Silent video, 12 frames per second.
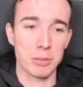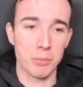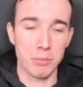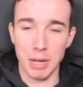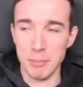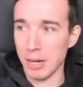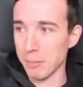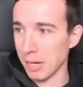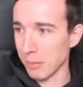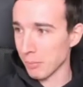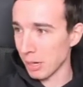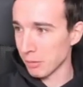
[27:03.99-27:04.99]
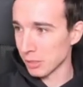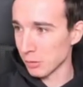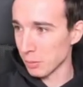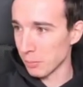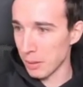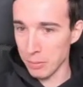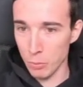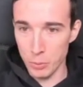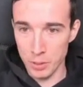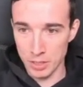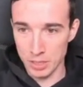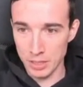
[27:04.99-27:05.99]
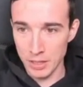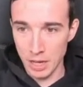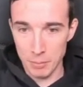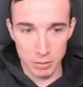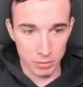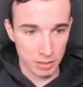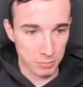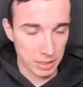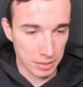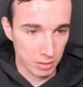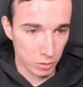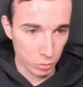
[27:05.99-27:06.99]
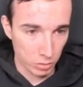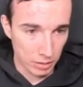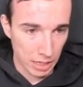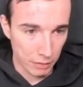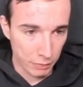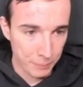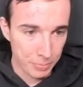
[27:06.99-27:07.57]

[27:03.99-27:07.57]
To, I'm I'm I'm a little bit maybe worried about some knight c2 stuff.